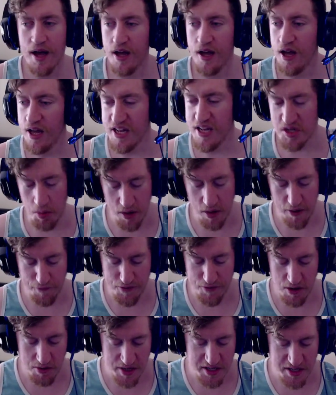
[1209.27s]
It's one of the
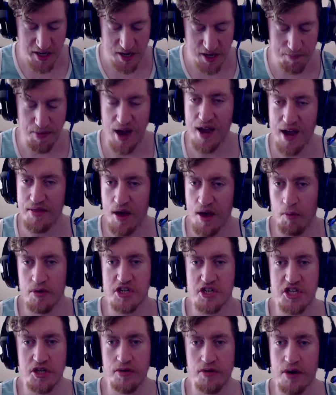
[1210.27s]
few things I could buy that was
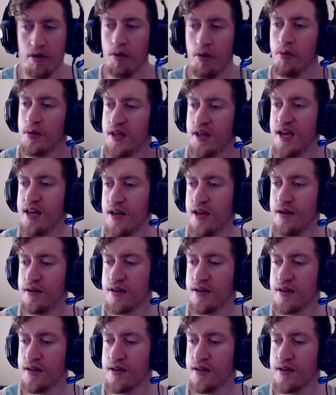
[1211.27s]
Shield Hero related